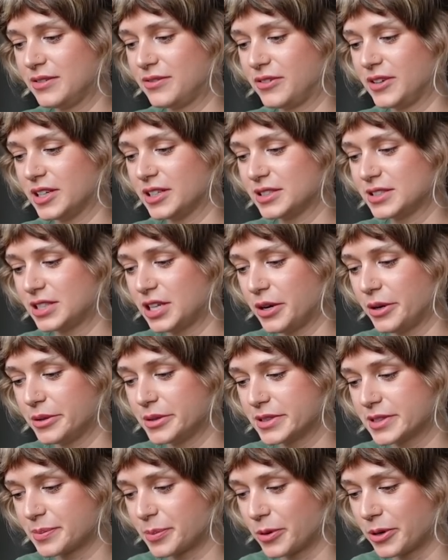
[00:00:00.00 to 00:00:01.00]
feel
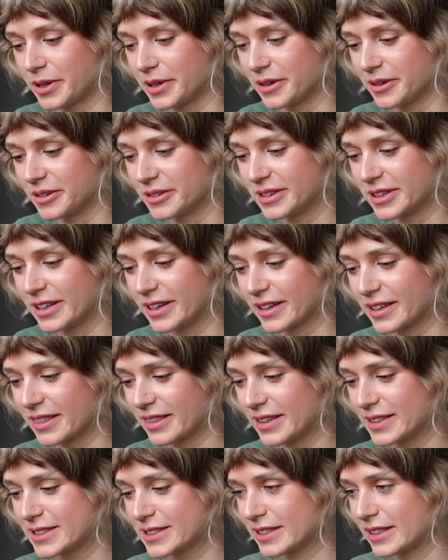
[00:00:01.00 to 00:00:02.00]
so spoiled. Like
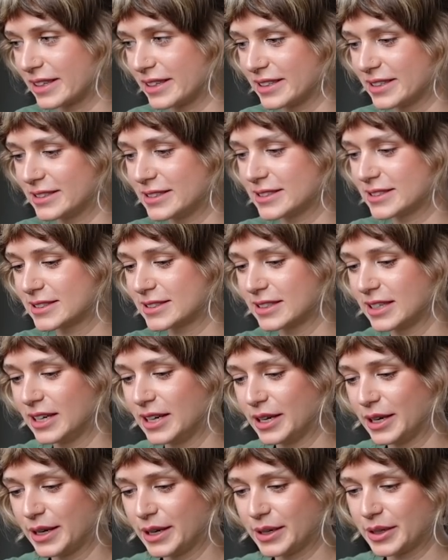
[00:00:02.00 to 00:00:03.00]
this is
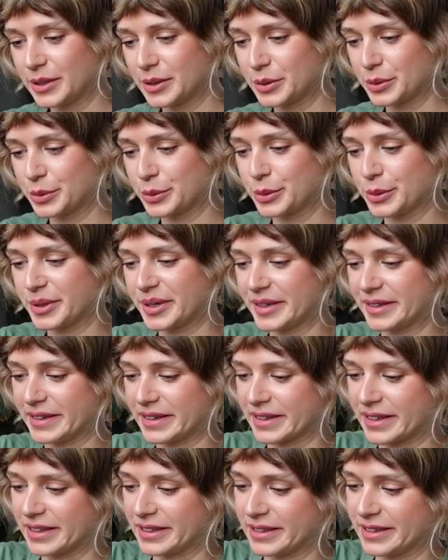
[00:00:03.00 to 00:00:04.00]

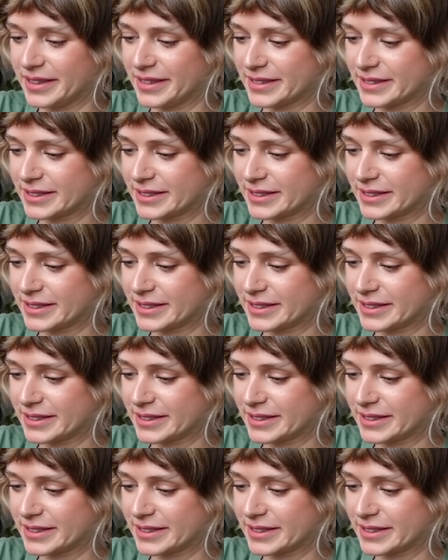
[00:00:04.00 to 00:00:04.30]
ridiculous.